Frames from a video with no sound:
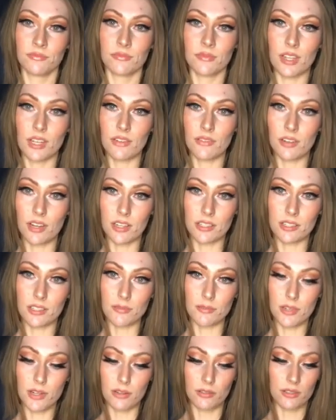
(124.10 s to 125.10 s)
And I've got
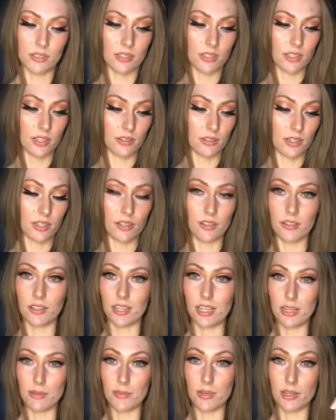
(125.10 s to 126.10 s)
some notes down here to
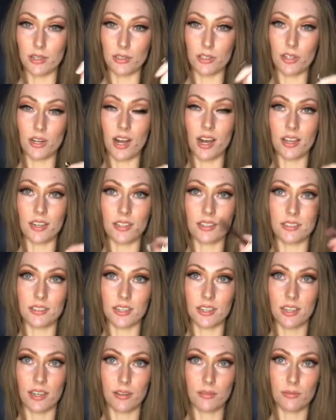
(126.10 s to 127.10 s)
keep me on track because
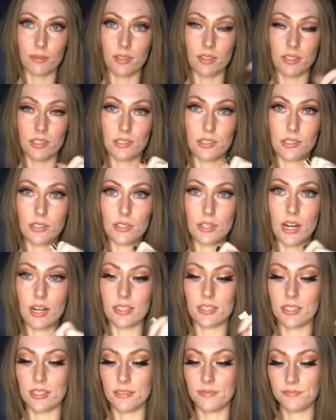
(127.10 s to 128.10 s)
I get really
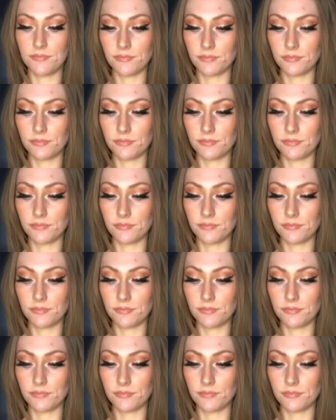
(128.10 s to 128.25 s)
distracted.